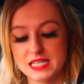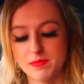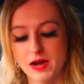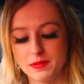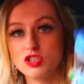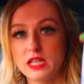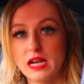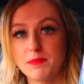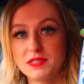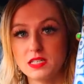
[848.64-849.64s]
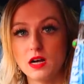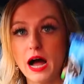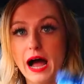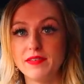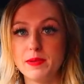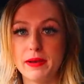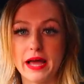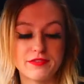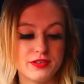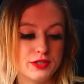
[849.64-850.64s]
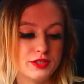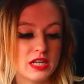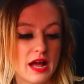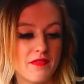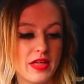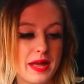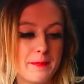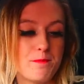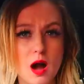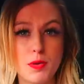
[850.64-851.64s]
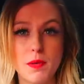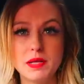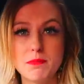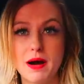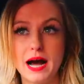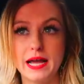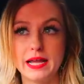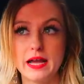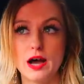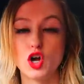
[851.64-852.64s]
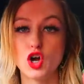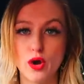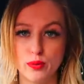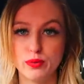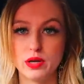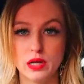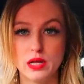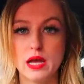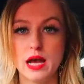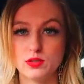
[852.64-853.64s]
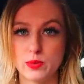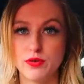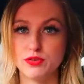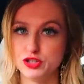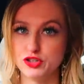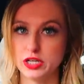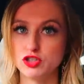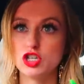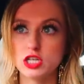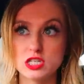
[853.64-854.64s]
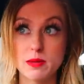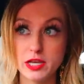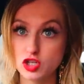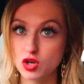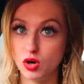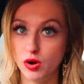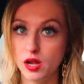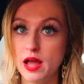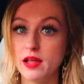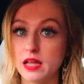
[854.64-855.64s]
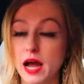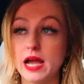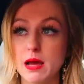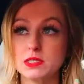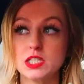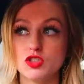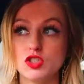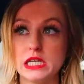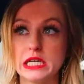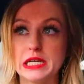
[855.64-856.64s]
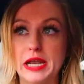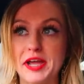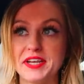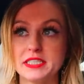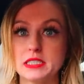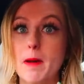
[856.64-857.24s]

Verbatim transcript: cinema, so then I'm still having black food, and then I'll probably buy a Coke as well for a drink, just to make sure that I am still drinking like